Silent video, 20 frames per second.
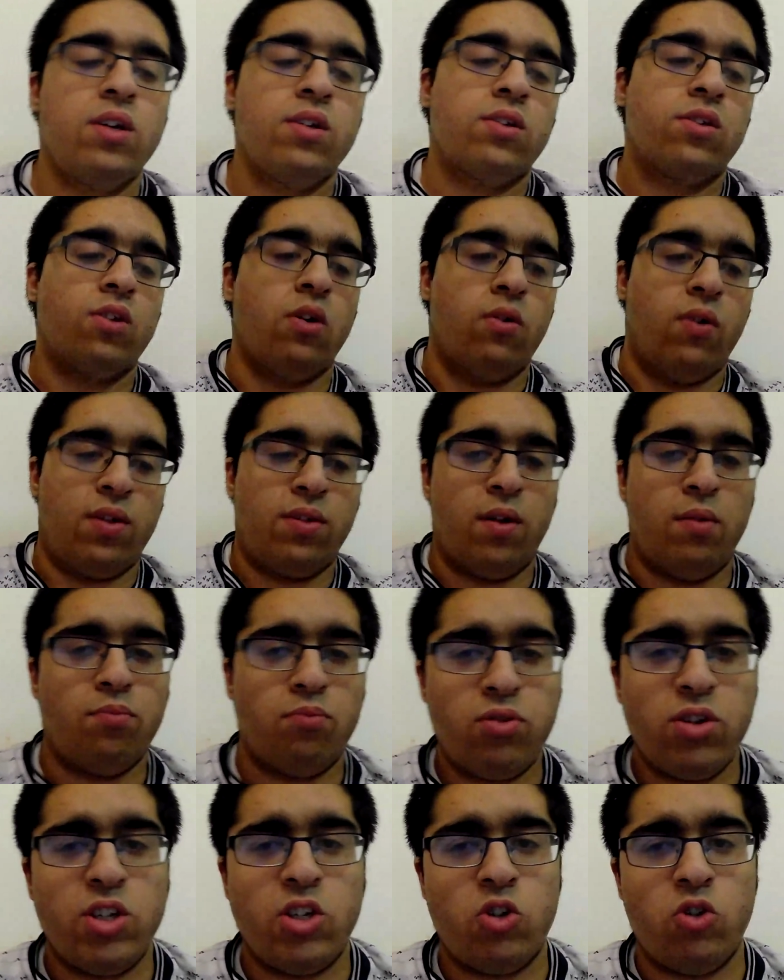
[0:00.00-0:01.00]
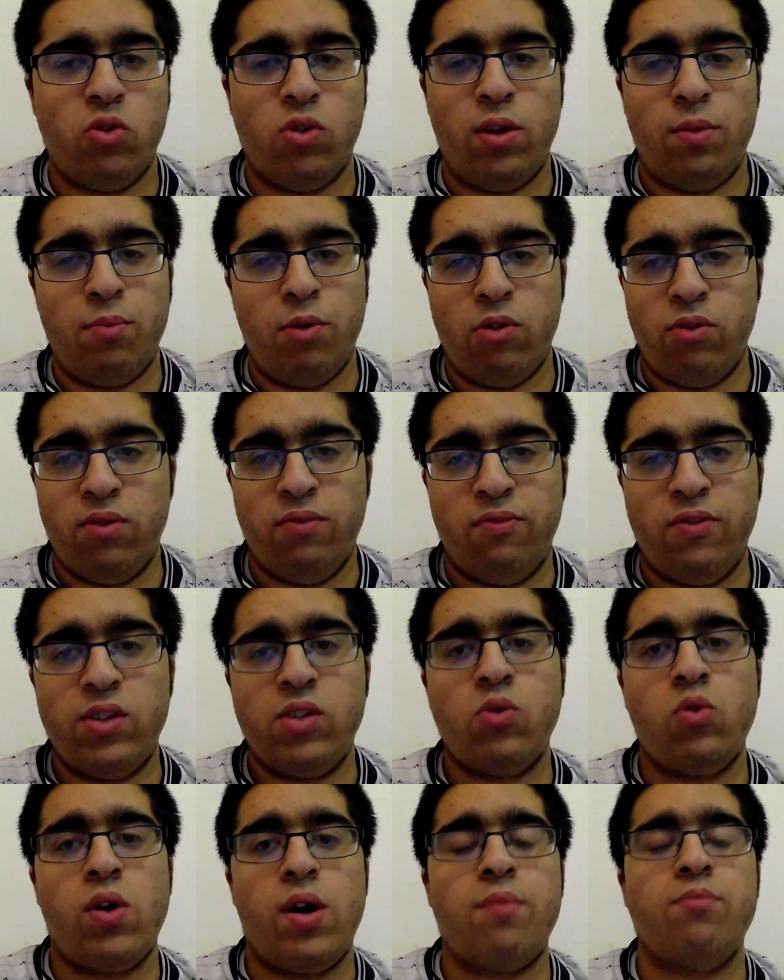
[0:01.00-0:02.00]
So I'm pretty sure they're both in
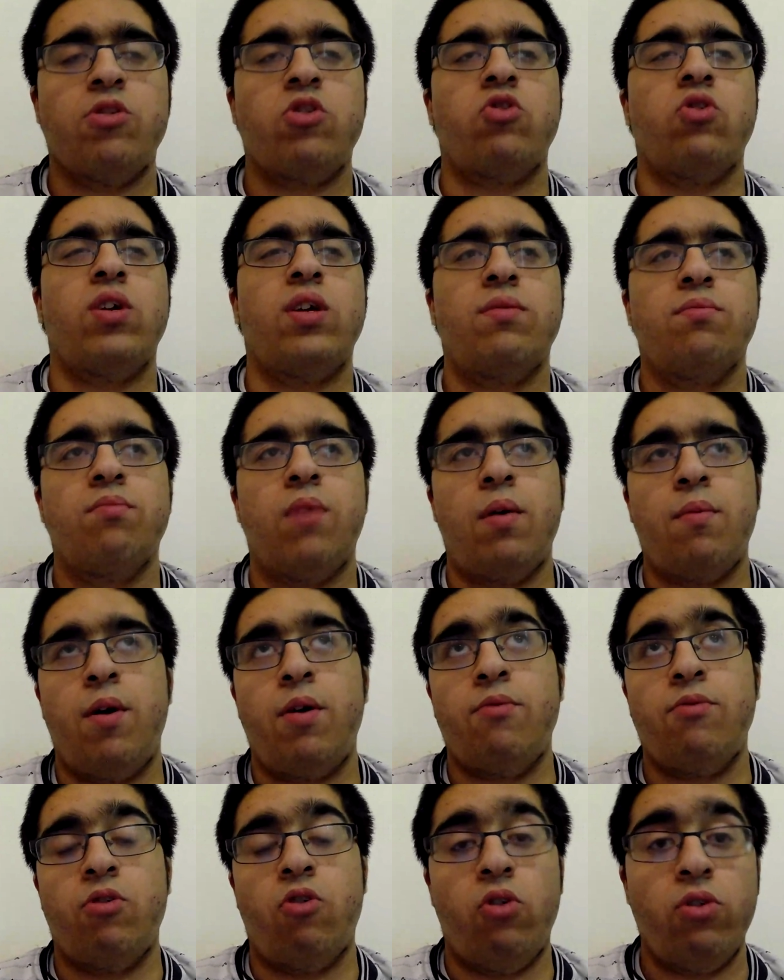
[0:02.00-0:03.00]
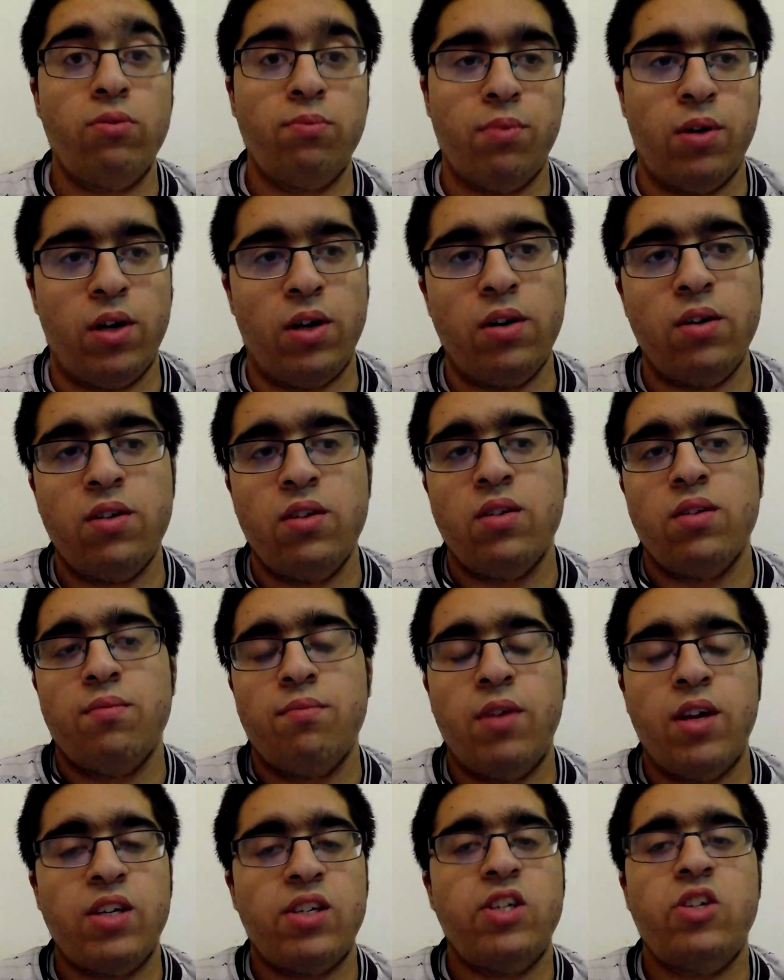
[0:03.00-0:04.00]
physical chemistry. I might be wrong, but
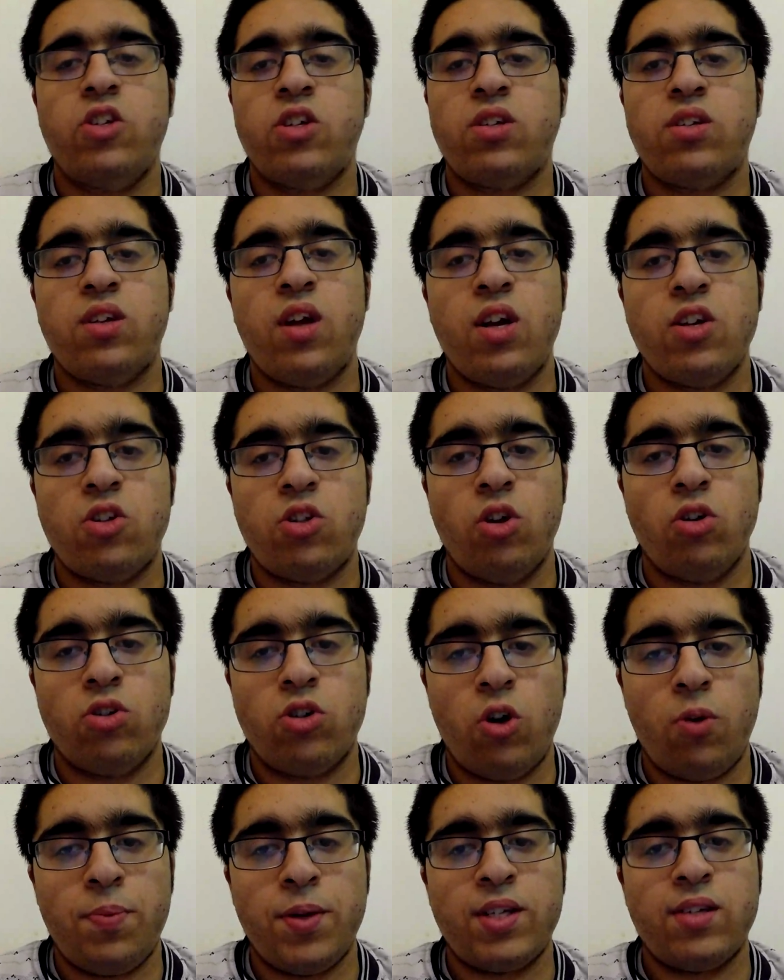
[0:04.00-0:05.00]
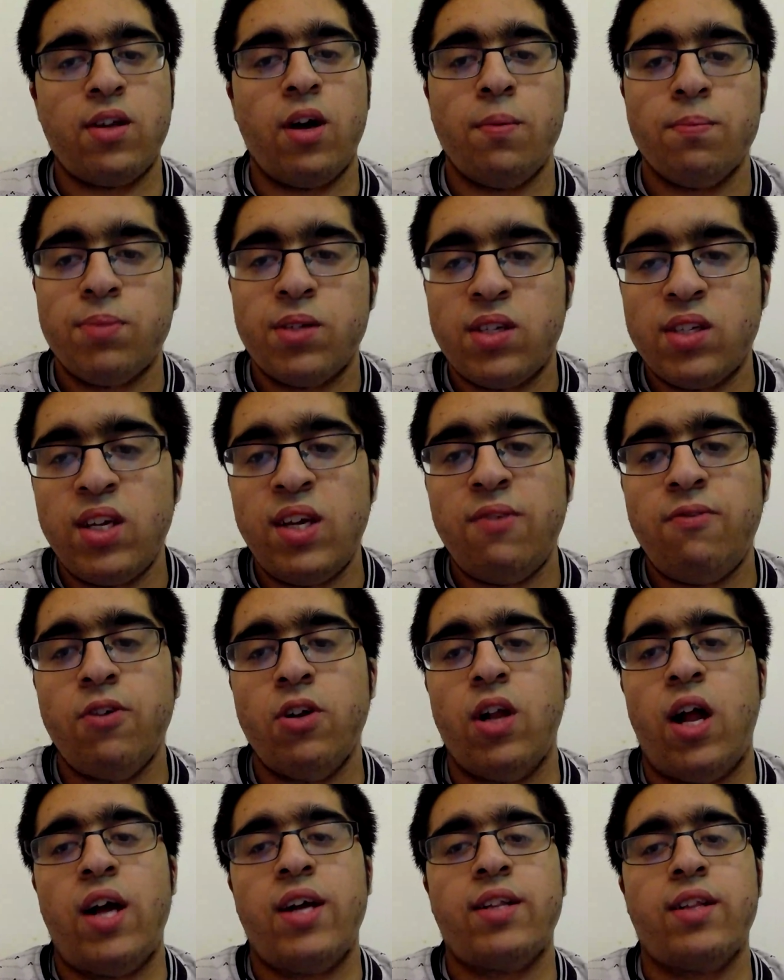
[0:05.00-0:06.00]
basically just search those topics up, see if
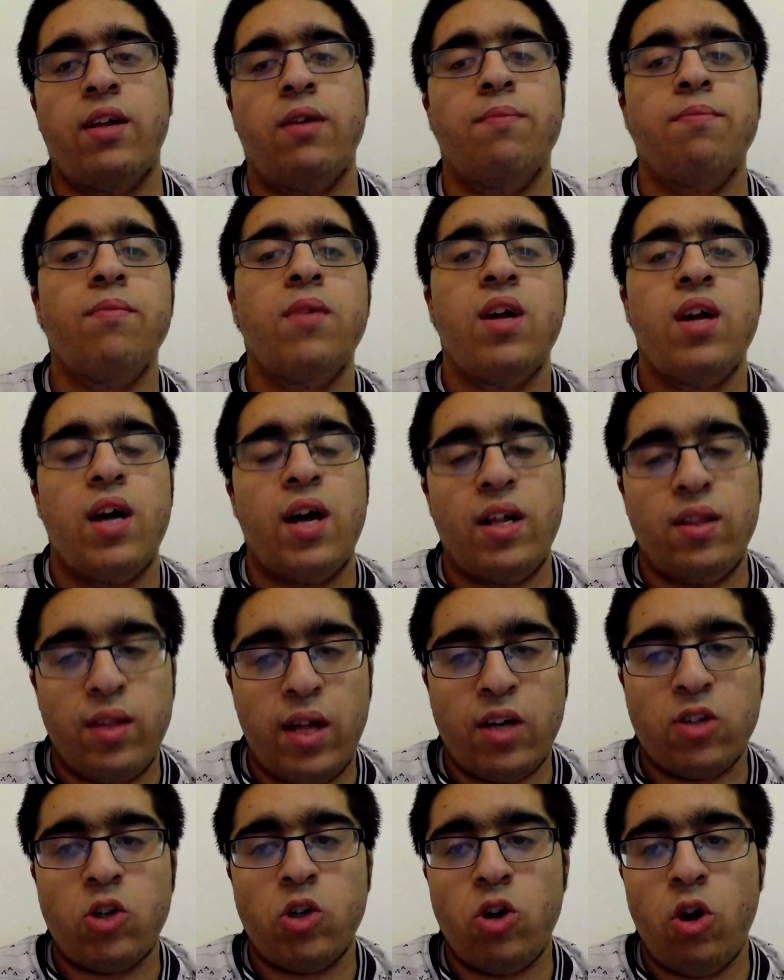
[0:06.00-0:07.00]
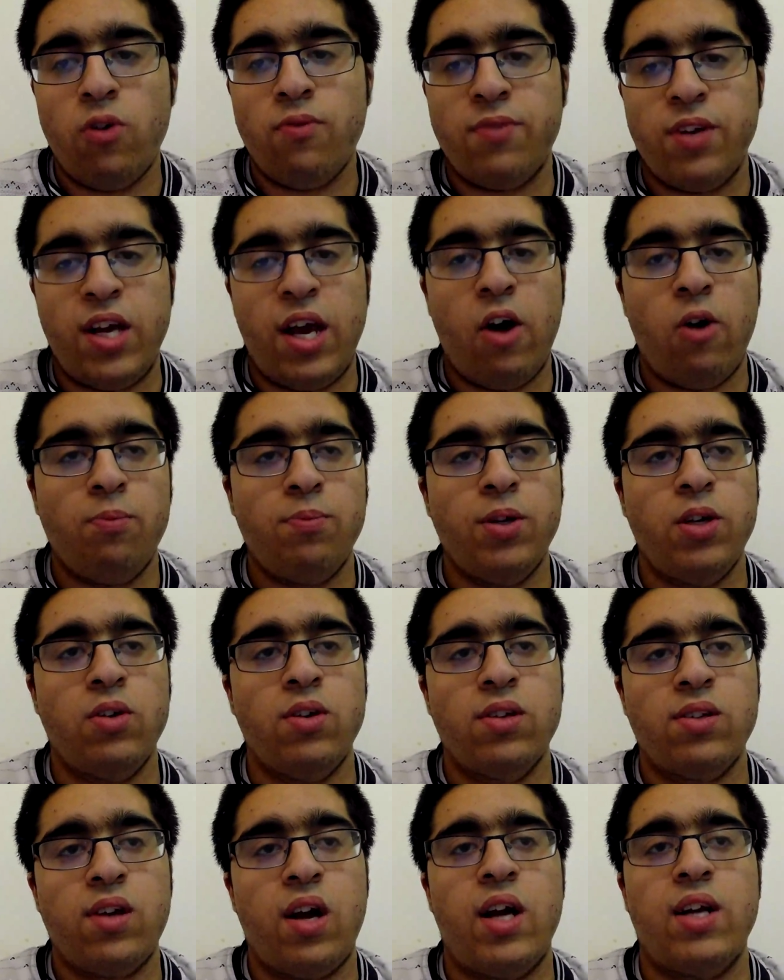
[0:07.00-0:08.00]
you like them, and that should hopefully help you
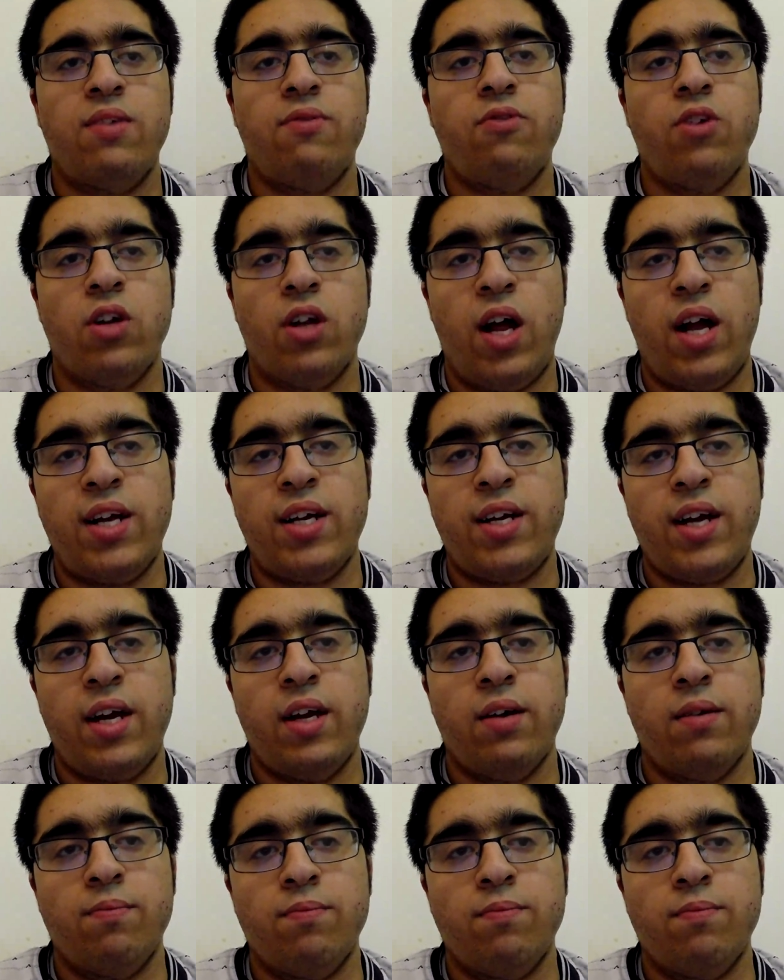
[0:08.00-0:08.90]
decide if you like.